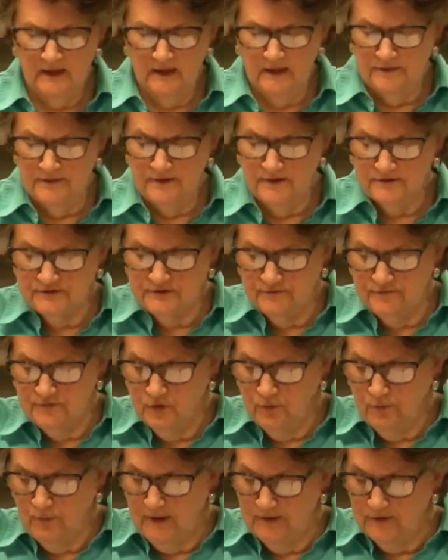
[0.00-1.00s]
This severe
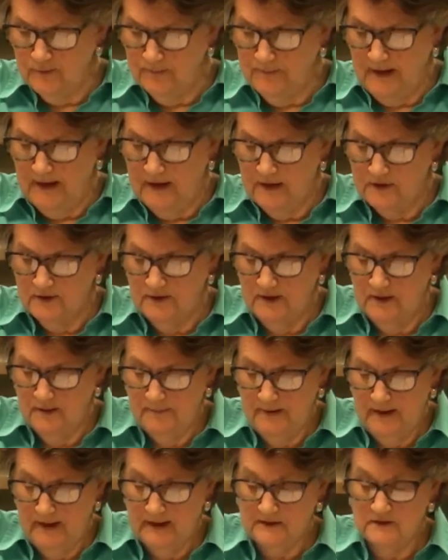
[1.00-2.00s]
weather pattern
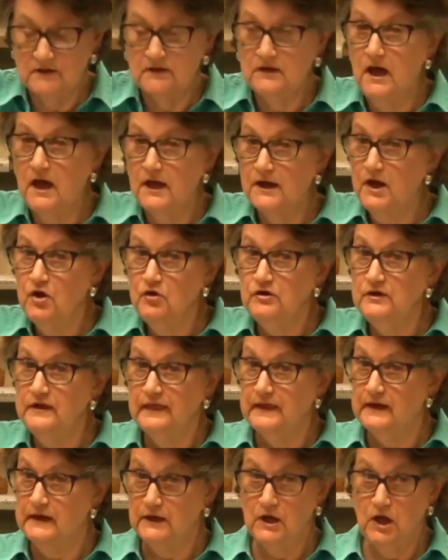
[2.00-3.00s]
impacted not only
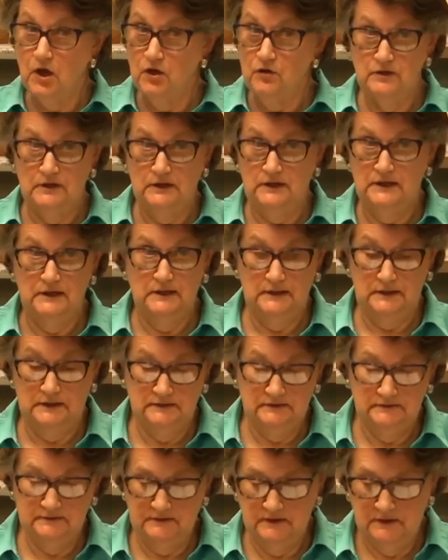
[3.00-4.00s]
the Dakota
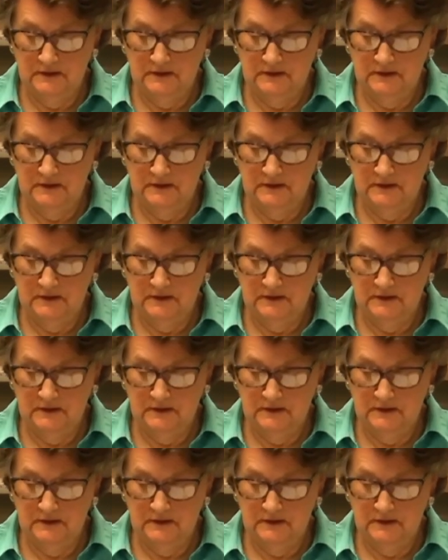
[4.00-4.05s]
Indians,